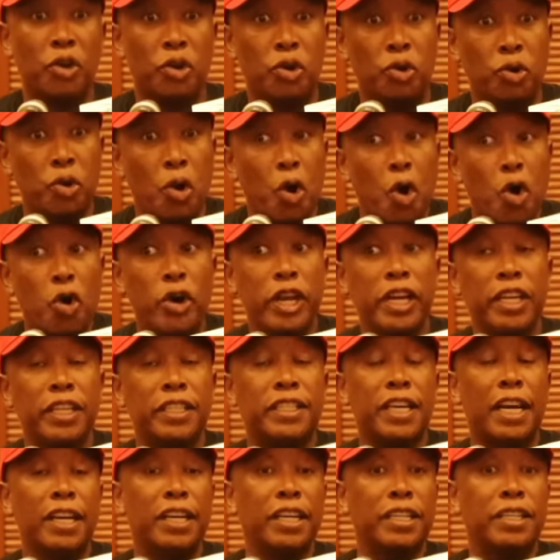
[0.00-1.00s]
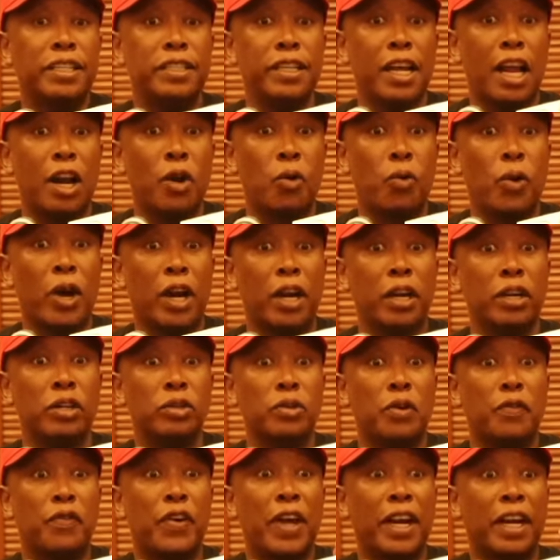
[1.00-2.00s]
No international
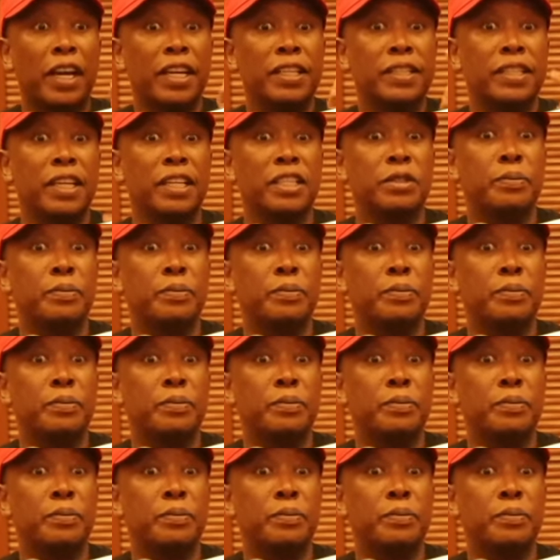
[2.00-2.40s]
warrant of arrest